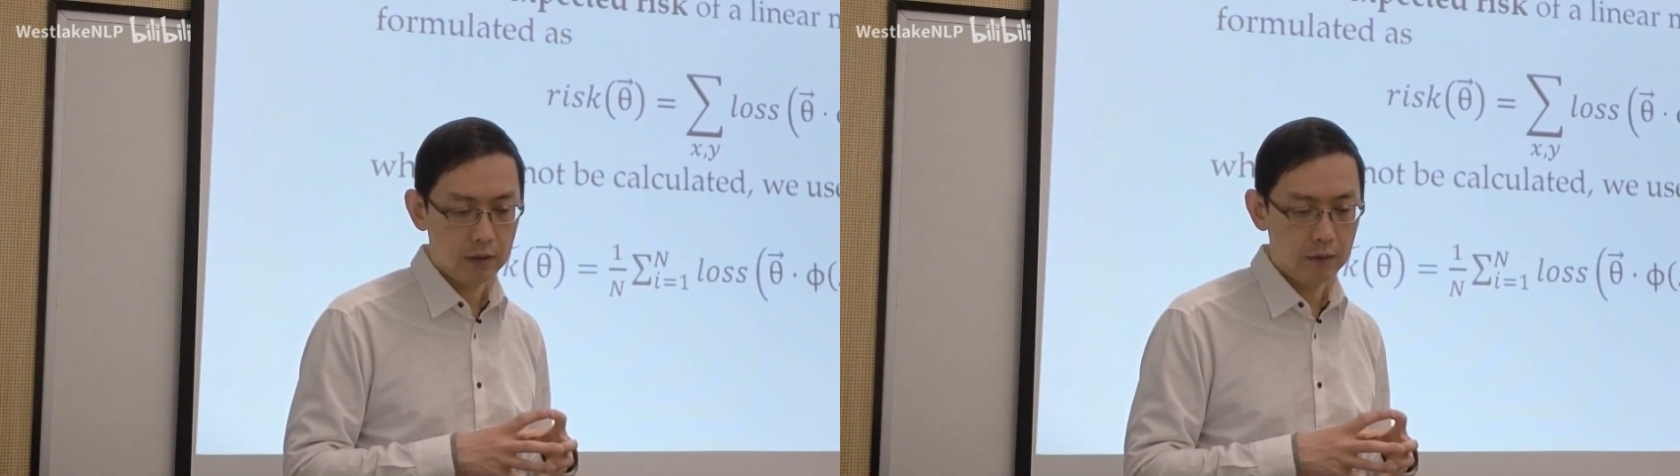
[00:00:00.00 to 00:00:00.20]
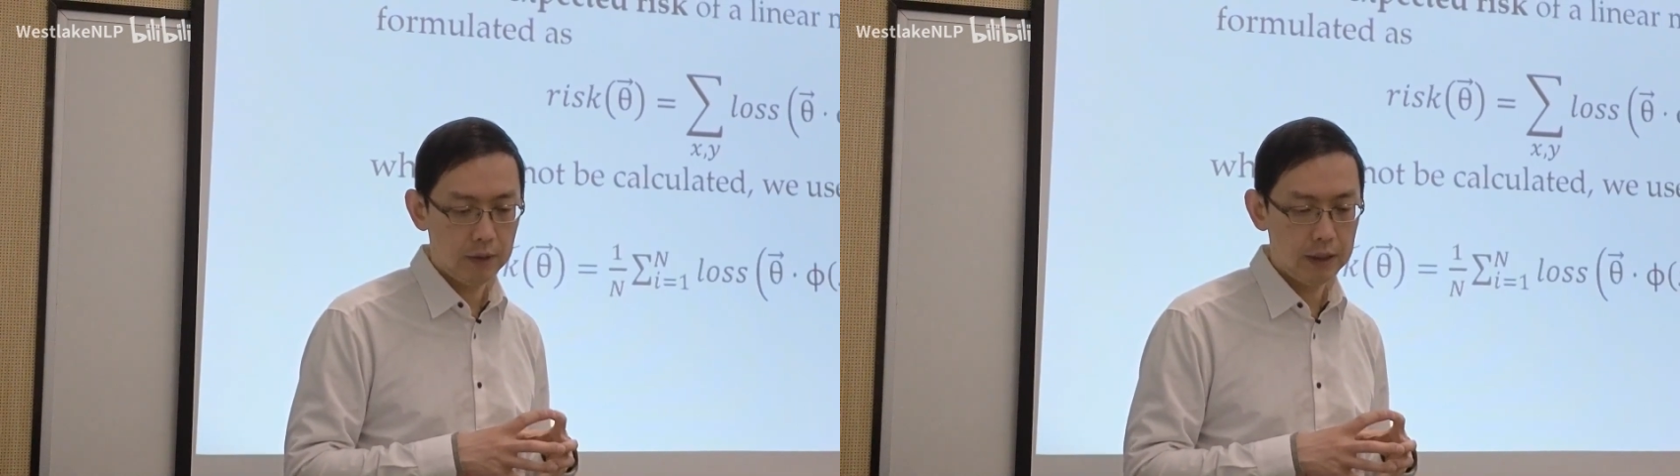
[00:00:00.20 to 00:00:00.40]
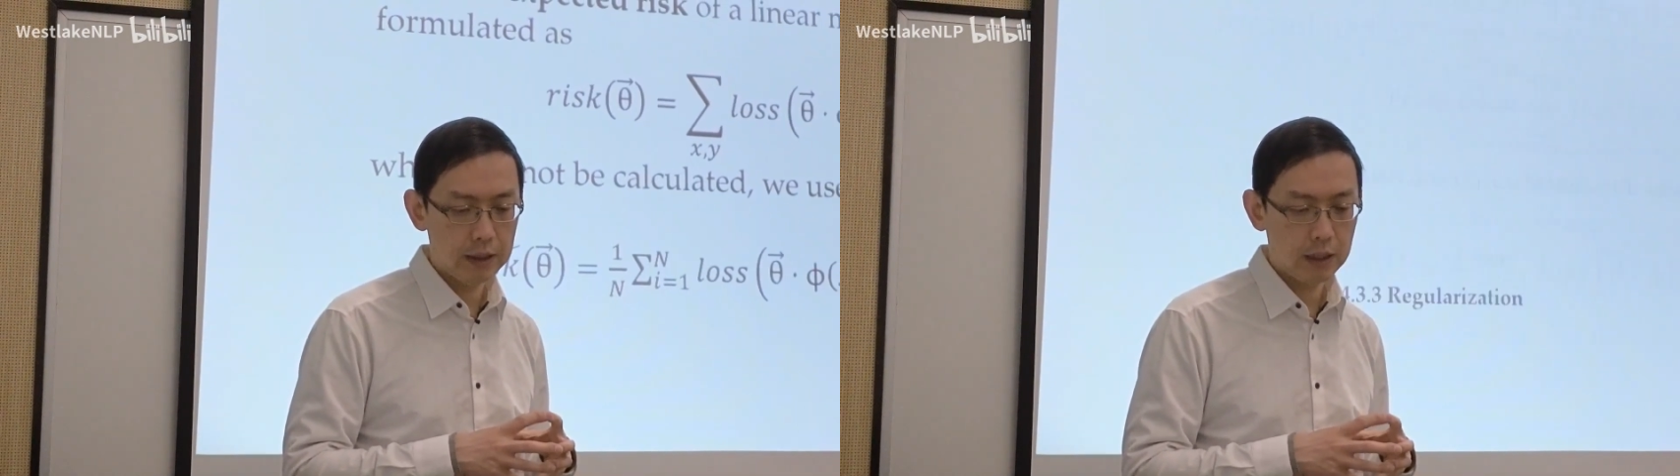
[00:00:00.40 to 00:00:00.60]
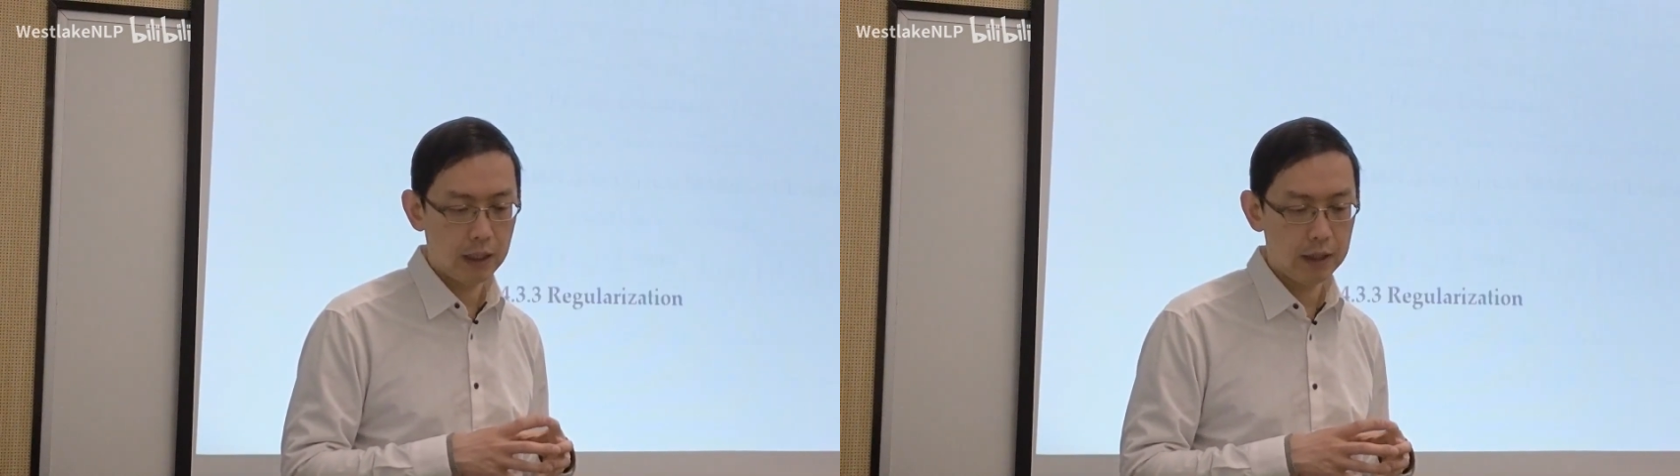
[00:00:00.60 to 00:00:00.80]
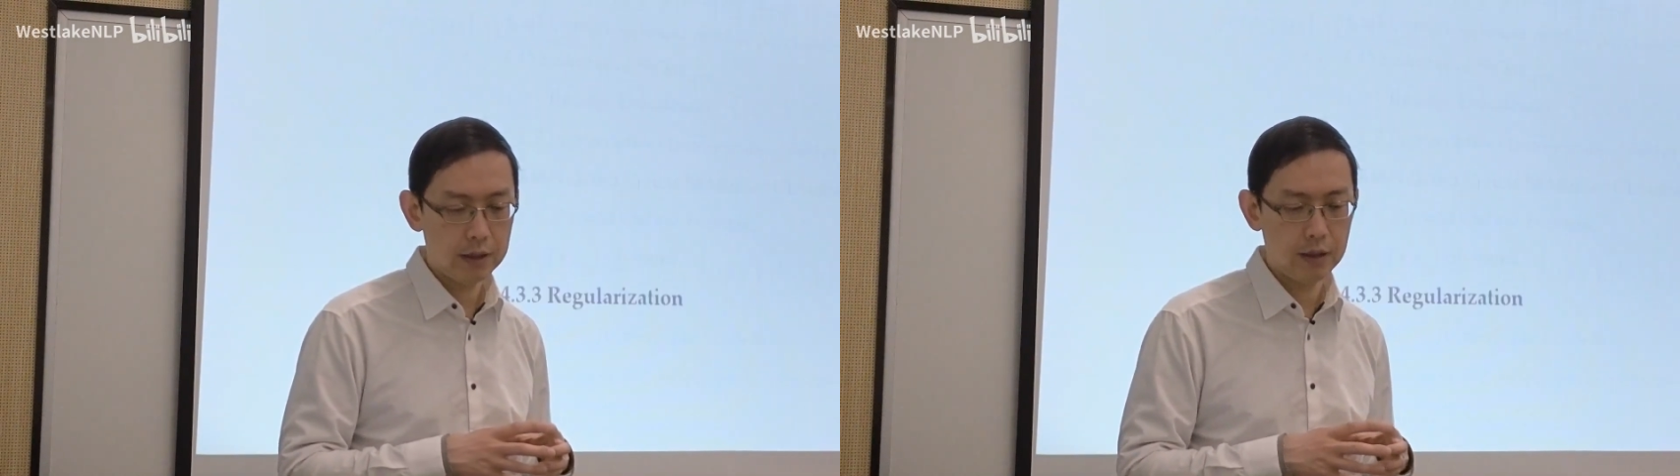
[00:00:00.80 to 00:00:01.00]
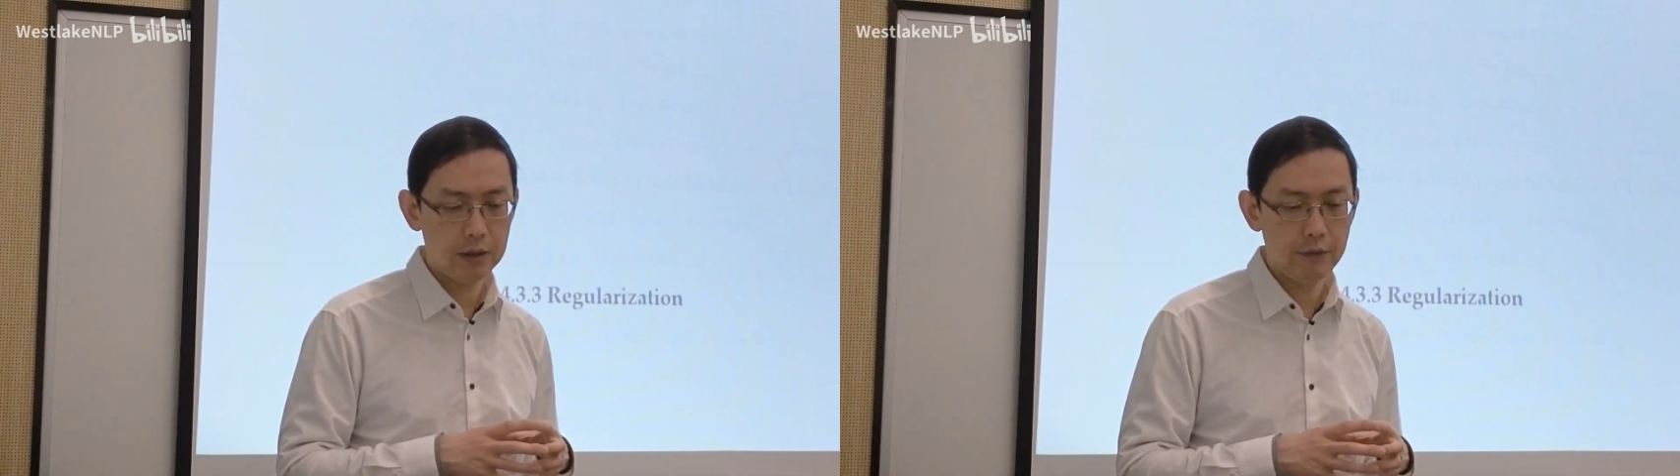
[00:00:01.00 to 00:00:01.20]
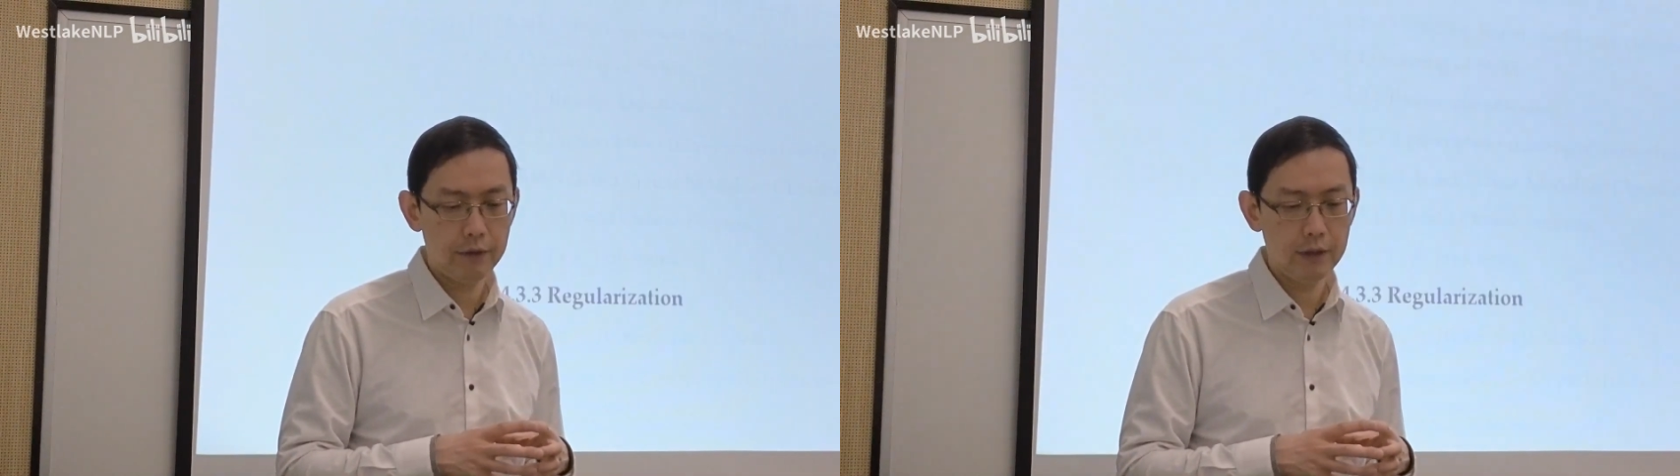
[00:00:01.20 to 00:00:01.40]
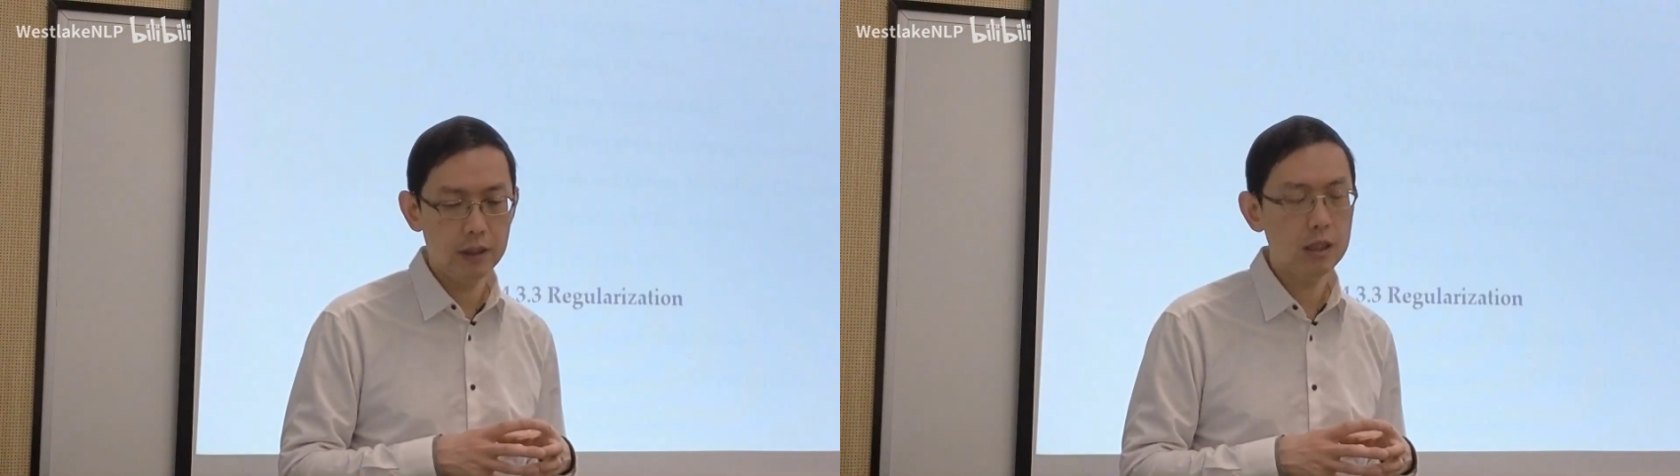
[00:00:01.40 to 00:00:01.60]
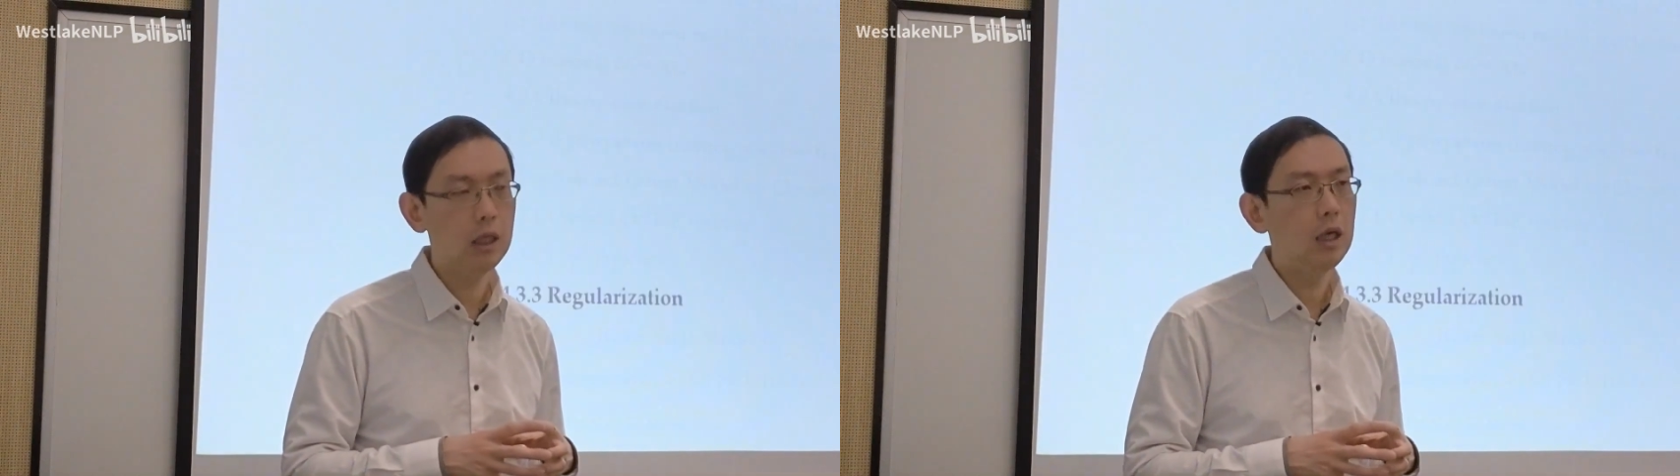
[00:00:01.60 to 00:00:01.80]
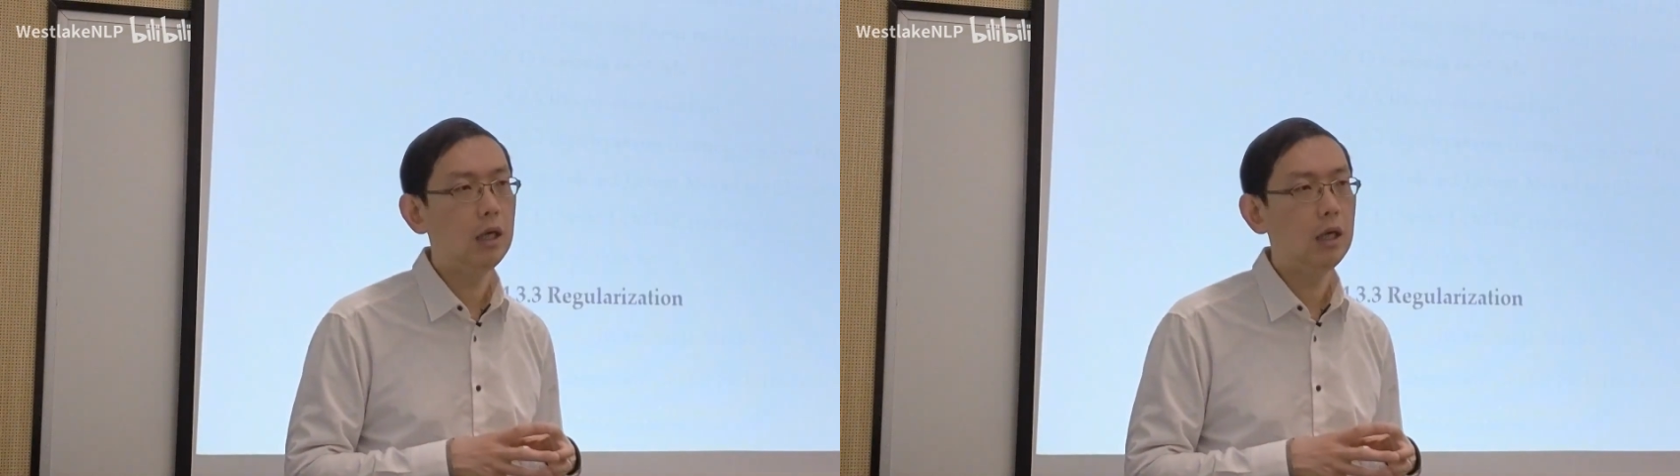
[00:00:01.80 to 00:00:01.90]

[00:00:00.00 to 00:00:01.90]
we discuss the difference